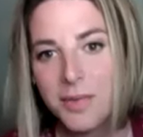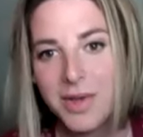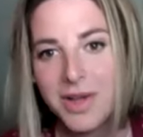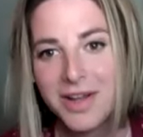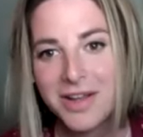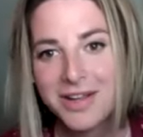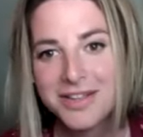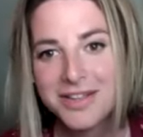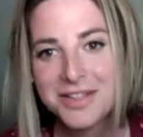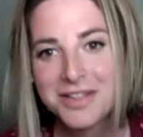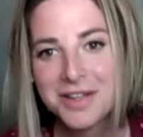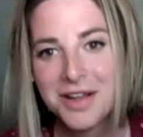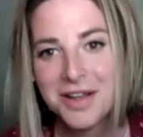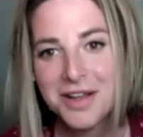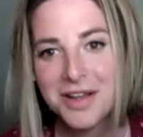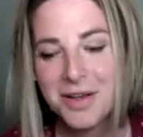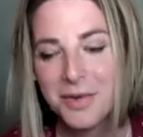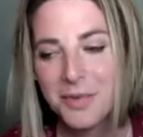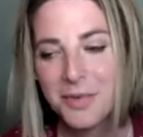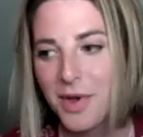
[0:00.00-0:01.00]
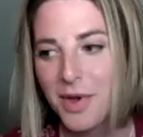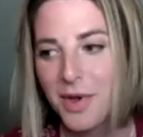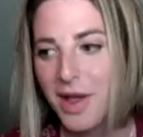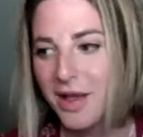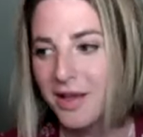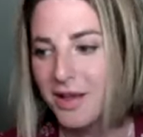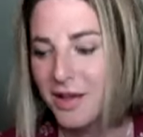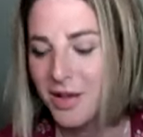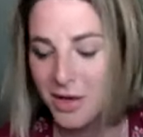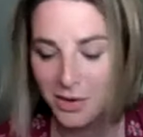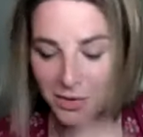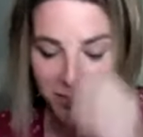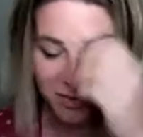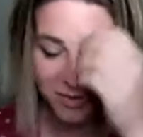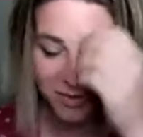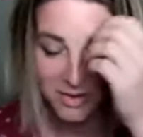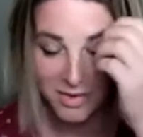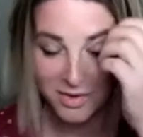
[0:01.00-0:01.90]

for me uh, you know